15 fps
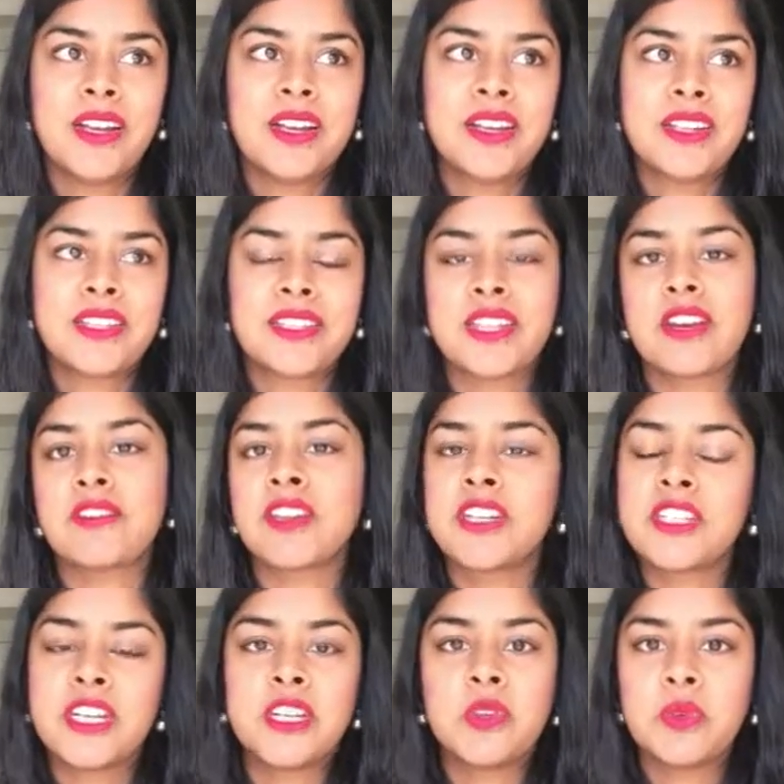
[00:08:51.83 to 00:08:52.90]
Instead of
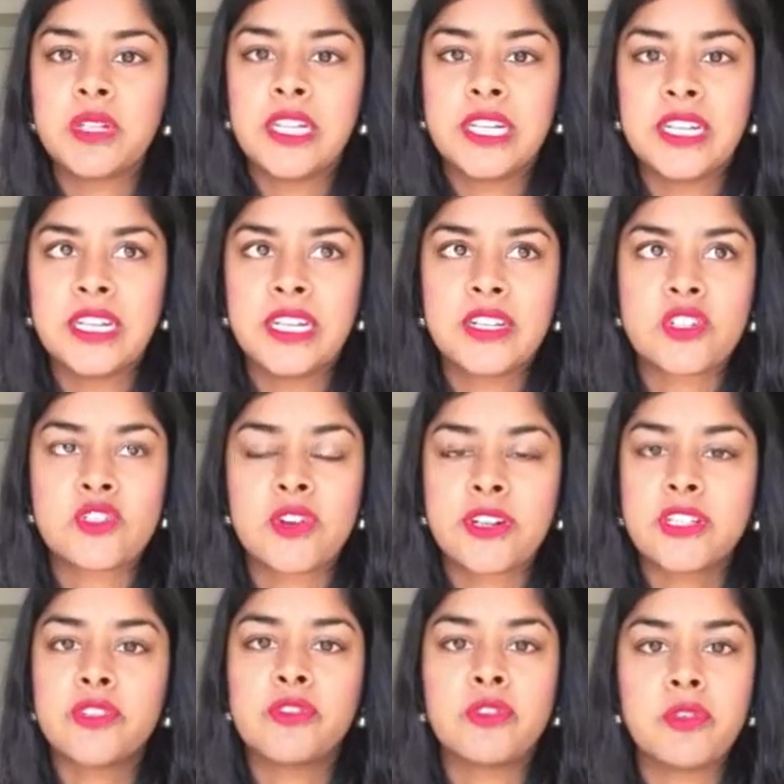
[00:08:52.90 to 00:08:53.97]
continually
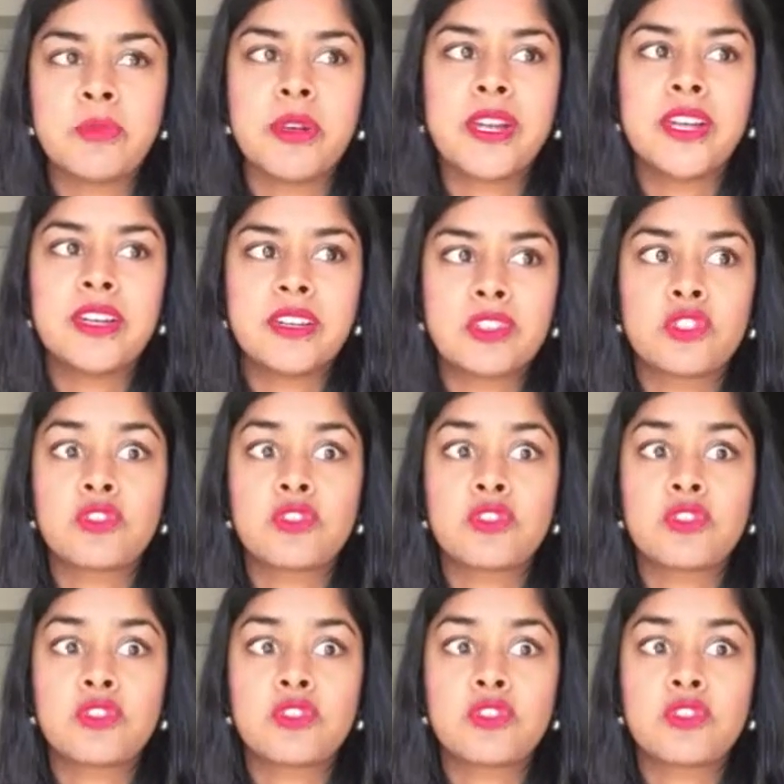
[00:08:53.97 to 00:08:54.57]
transformed,